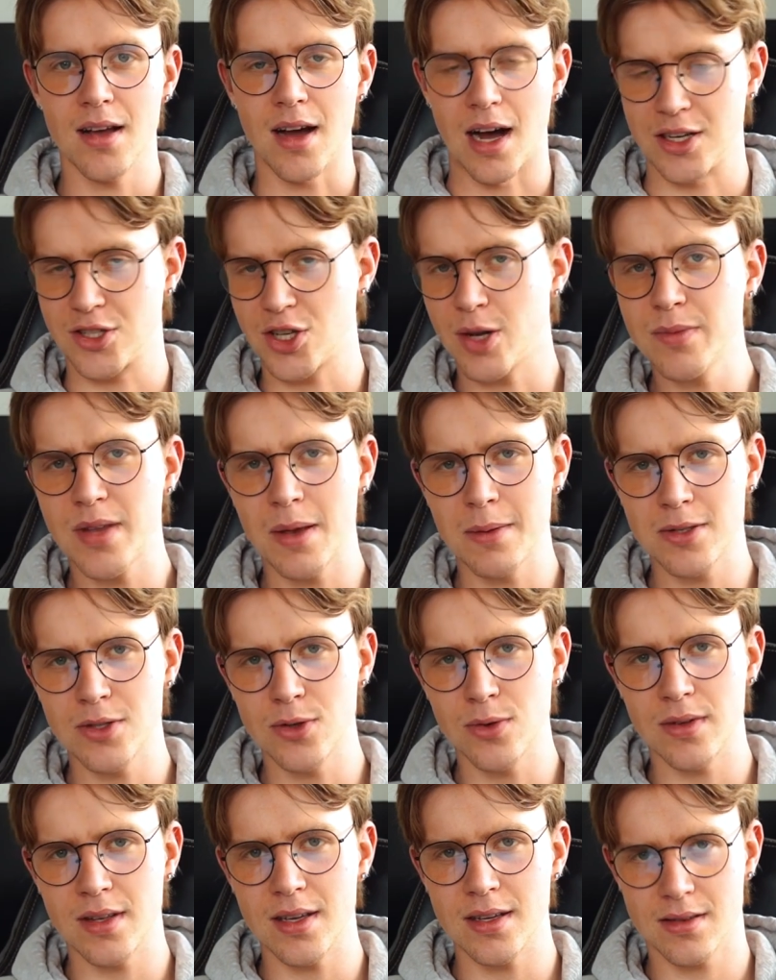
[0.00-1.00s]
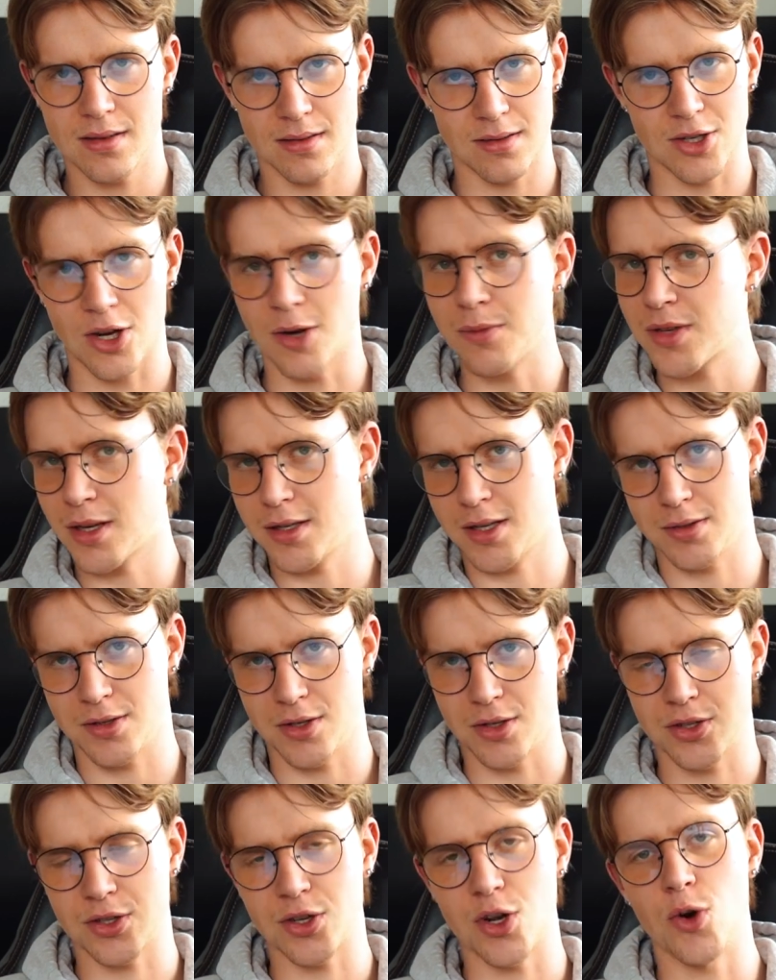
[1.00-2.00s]
I sometimes do this, sometimes I
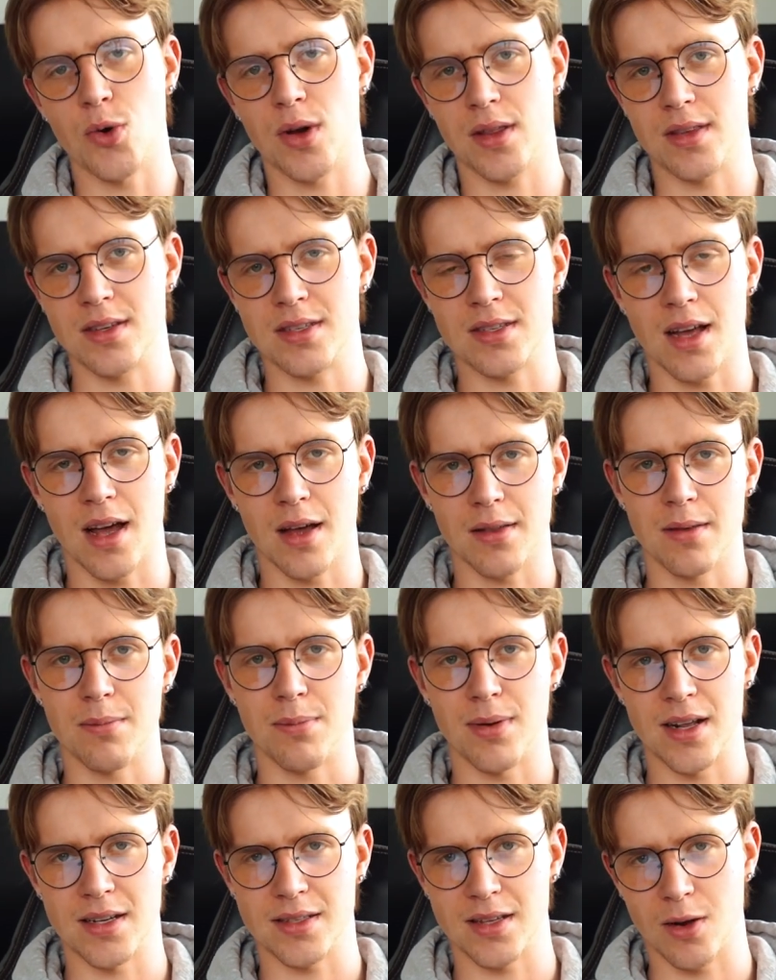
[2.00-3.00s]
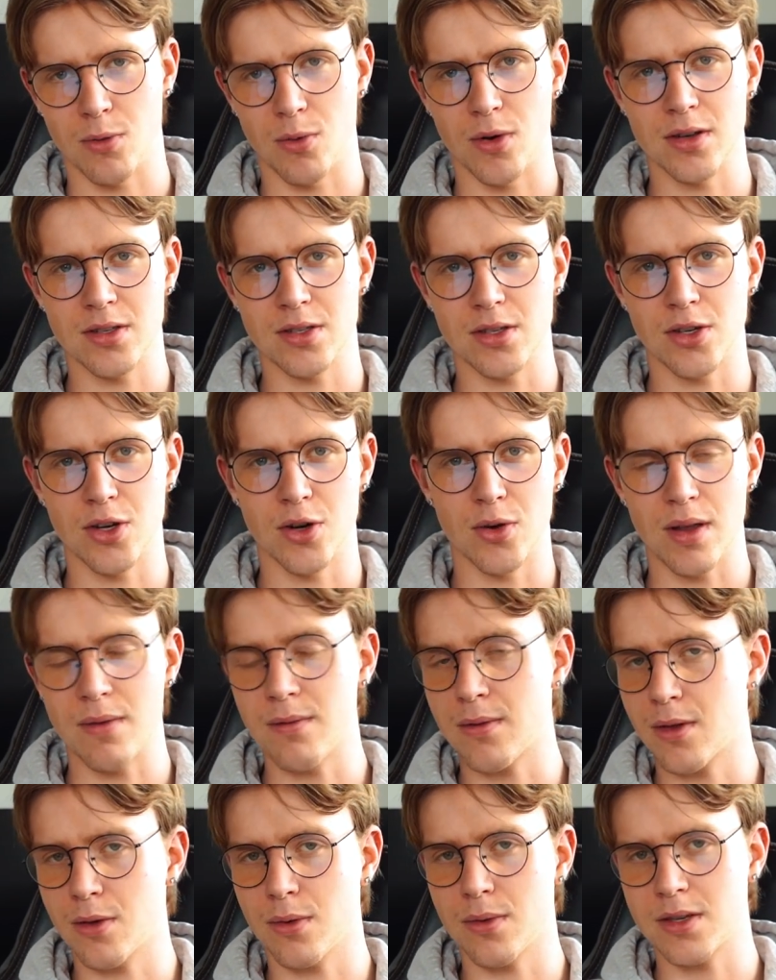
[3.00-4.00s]
just go at the place I want to go
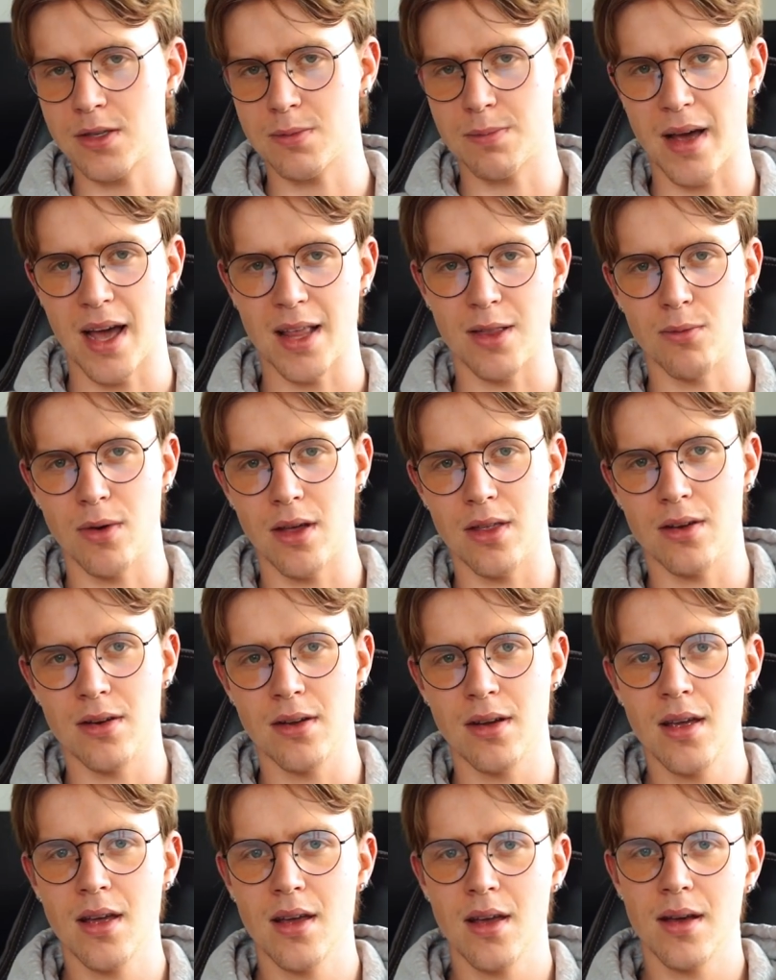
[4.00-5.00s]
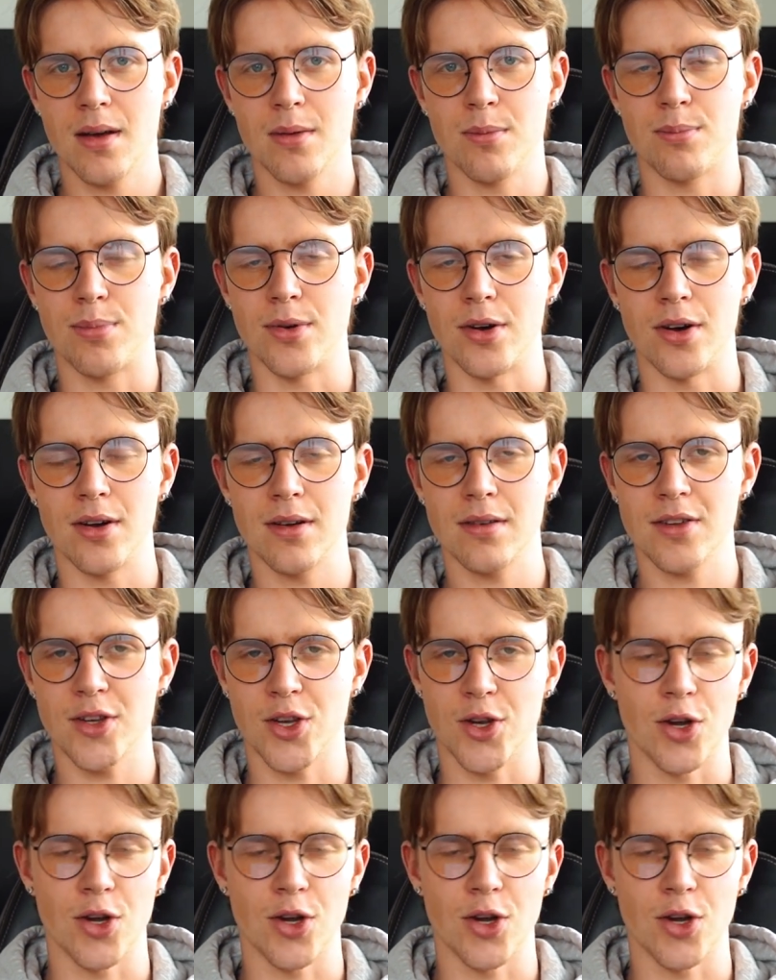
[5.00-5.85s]
even though it's bad weather, but you